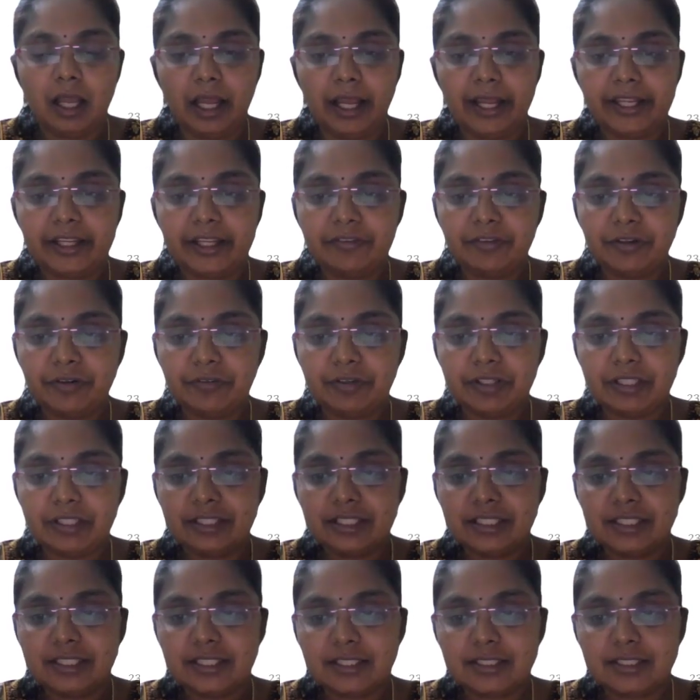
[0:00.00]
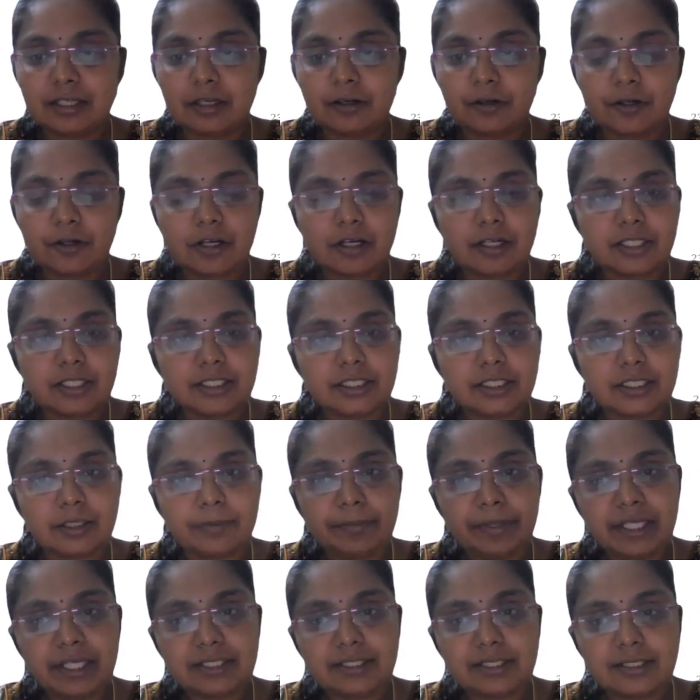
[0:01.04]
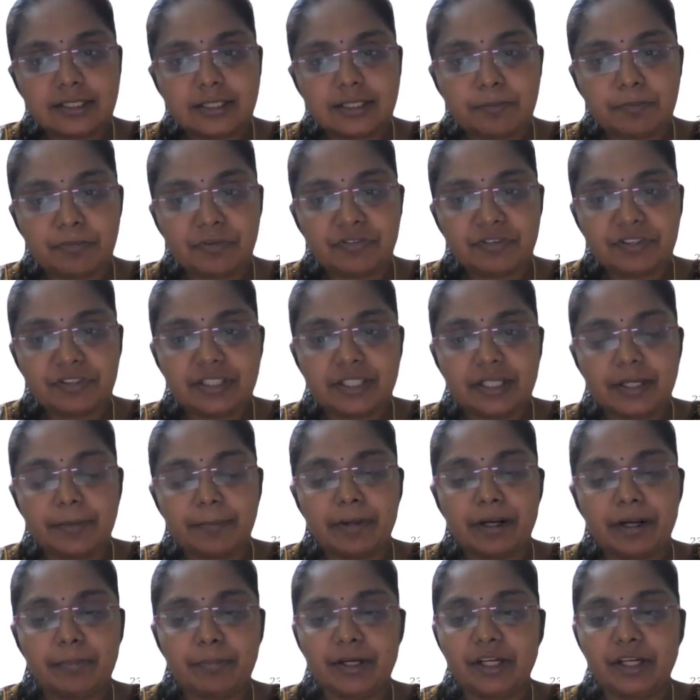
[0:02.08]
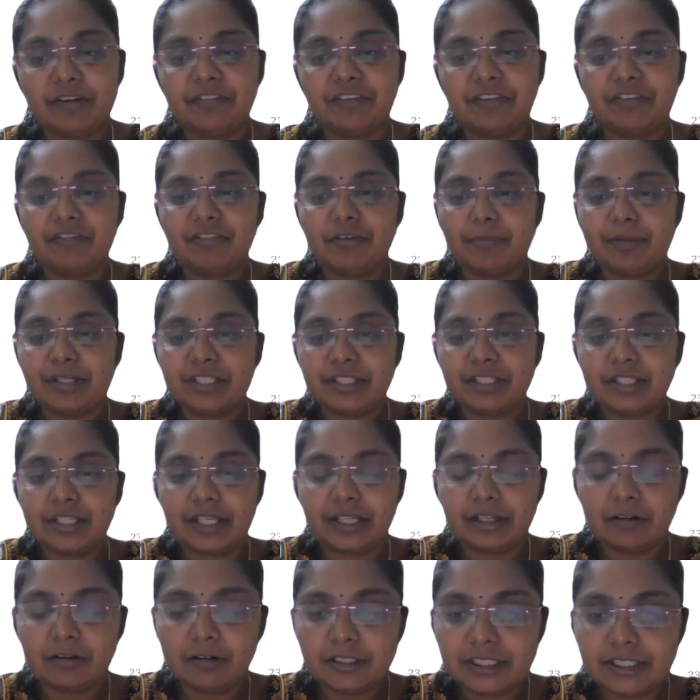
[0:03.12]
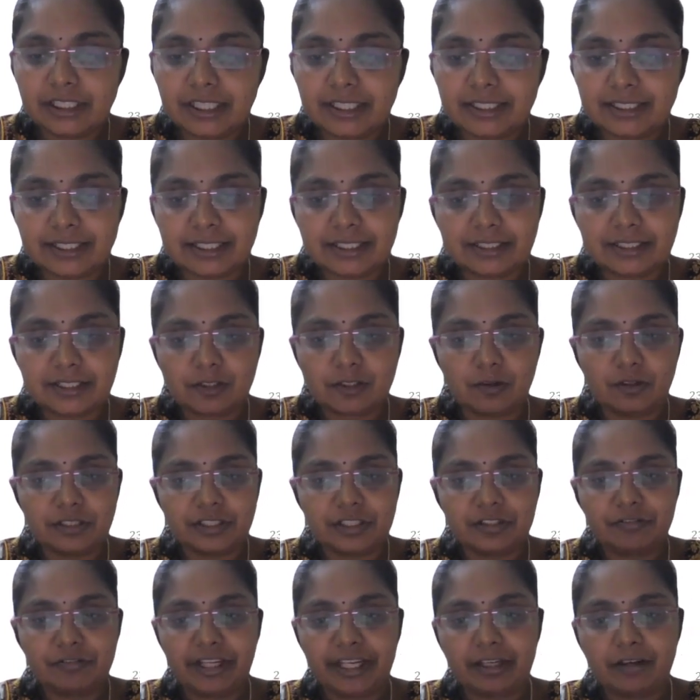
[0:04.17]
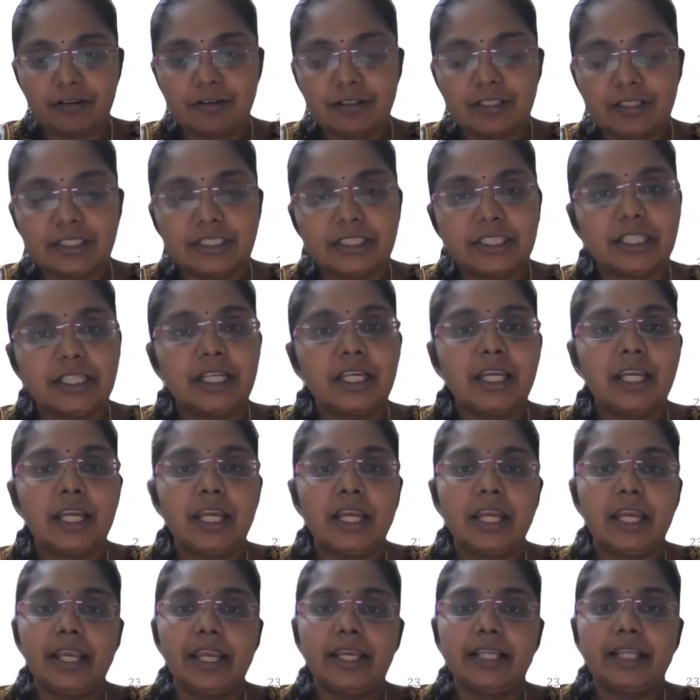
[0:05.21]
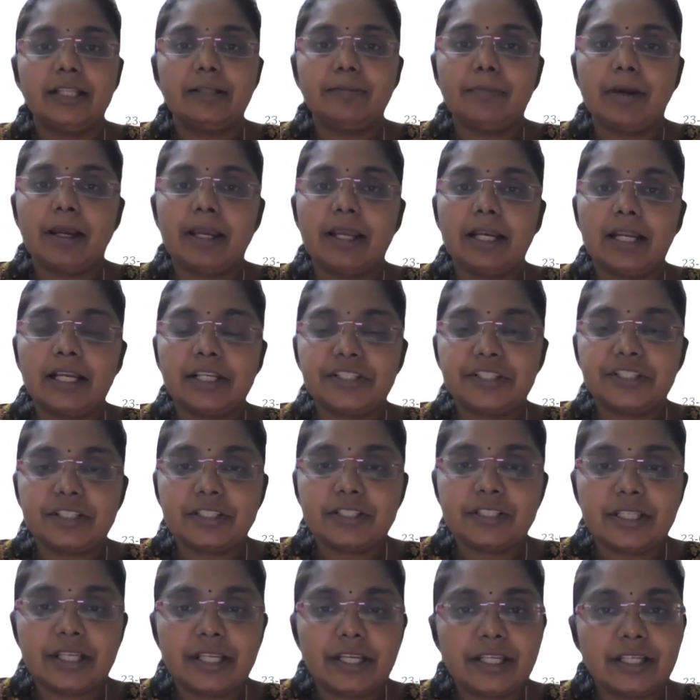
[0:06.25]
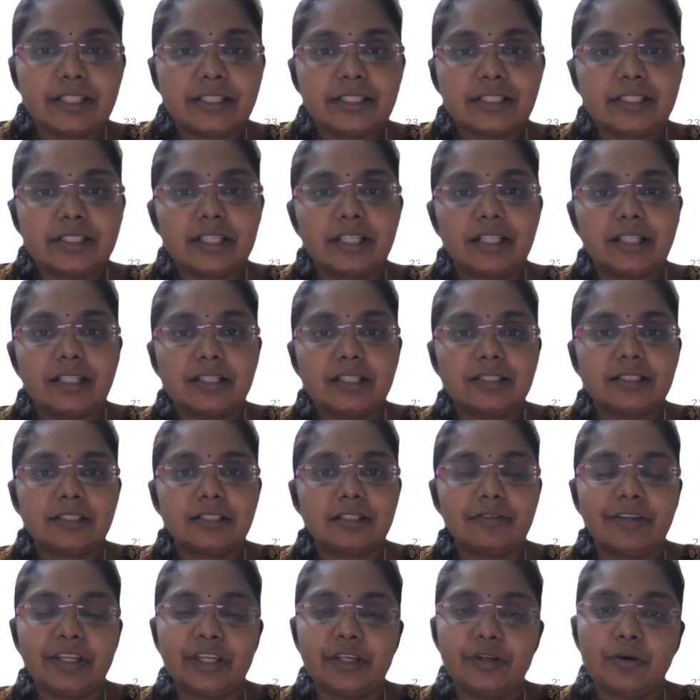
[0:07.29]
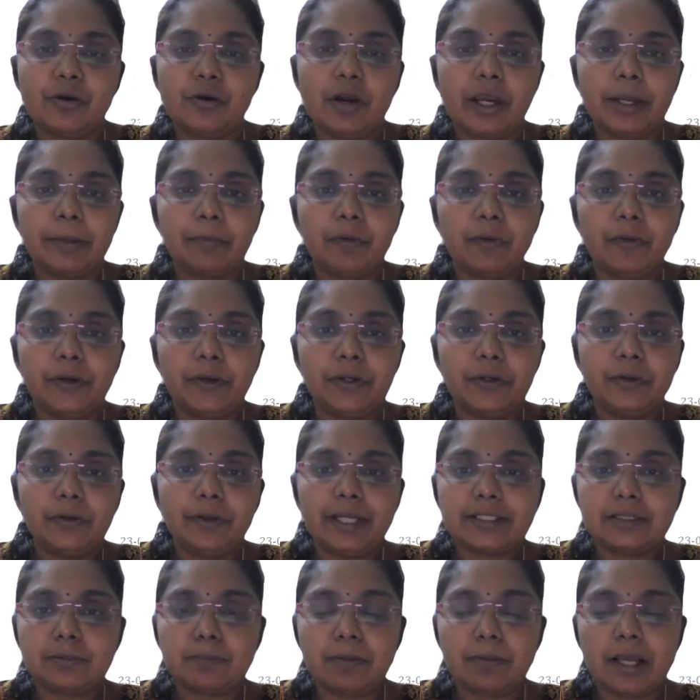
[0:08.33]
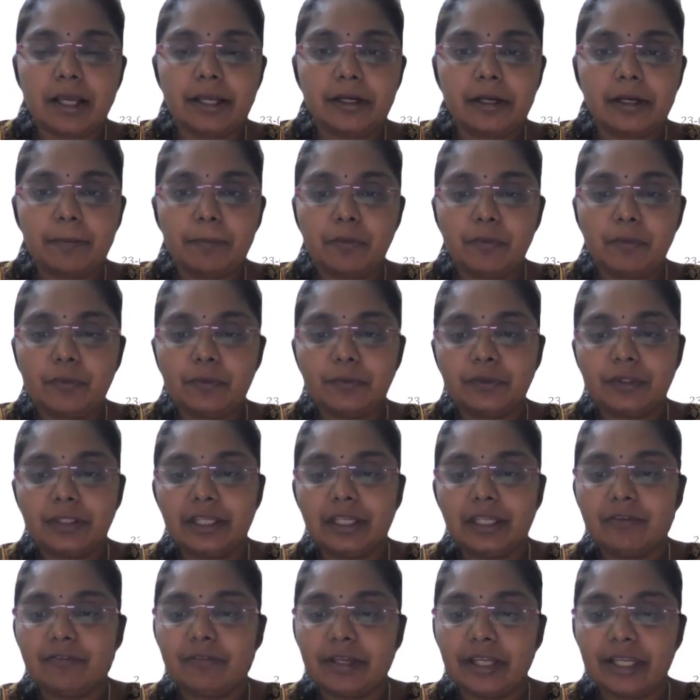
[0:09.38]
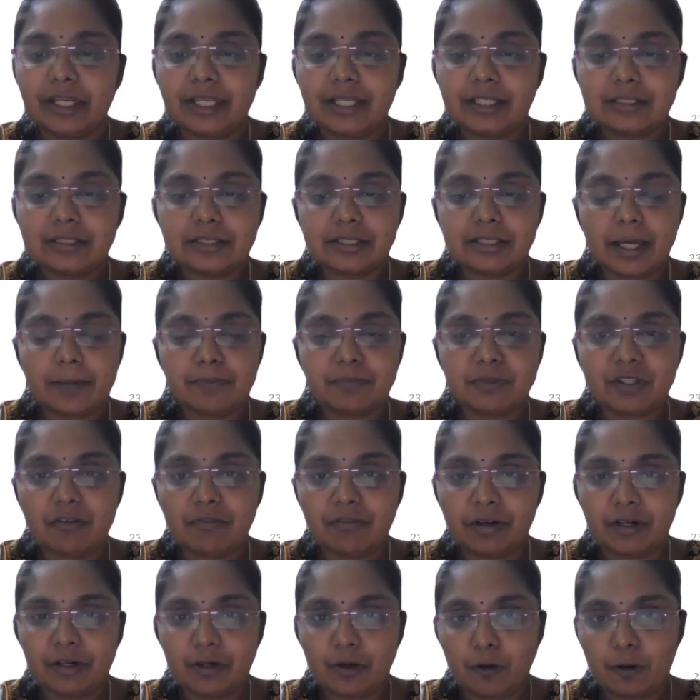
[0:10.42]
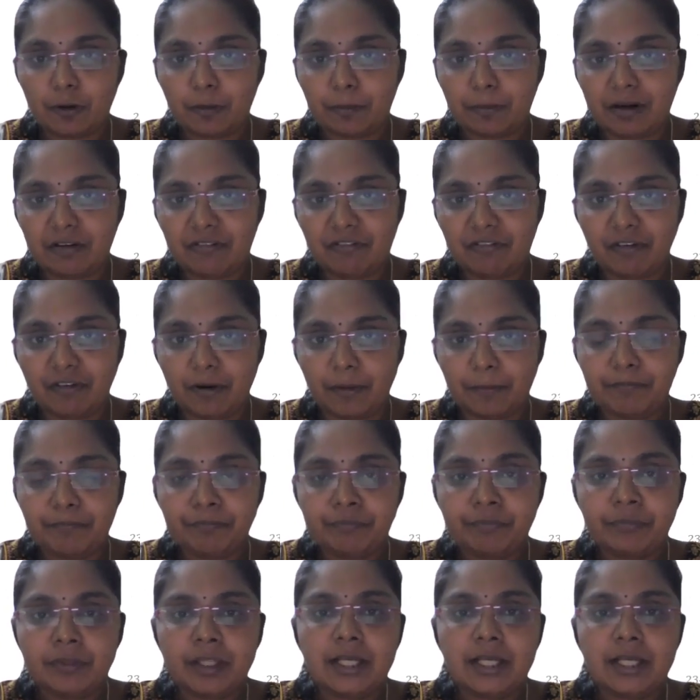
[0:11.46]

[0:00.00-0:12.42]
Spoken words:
Hi everyone, this is Aruna, Assistant Professor, Department of Information Technology, SNS College of Technology. In my lecture series, in this video, I am going to explain about the various types of a normal form.